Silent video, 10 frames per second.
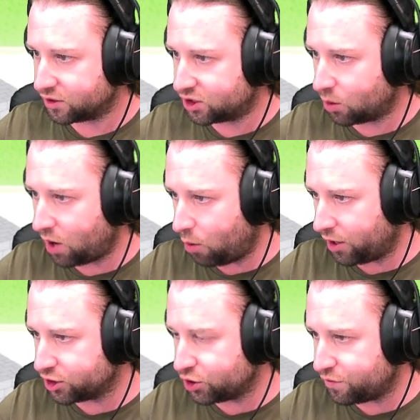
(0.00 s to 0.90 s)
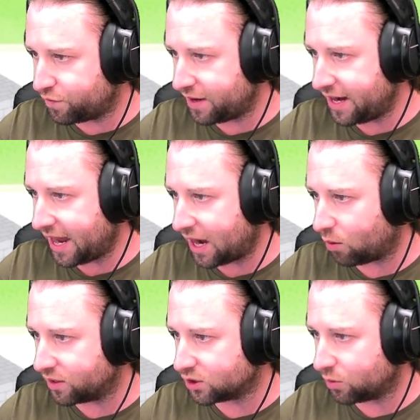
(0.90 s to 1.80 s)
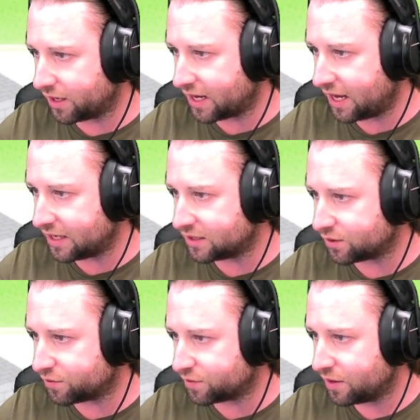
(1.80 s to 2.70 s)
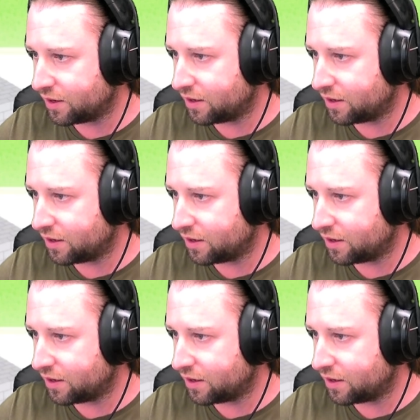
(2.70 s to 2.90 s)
So, what I want to do for now is I want to kind of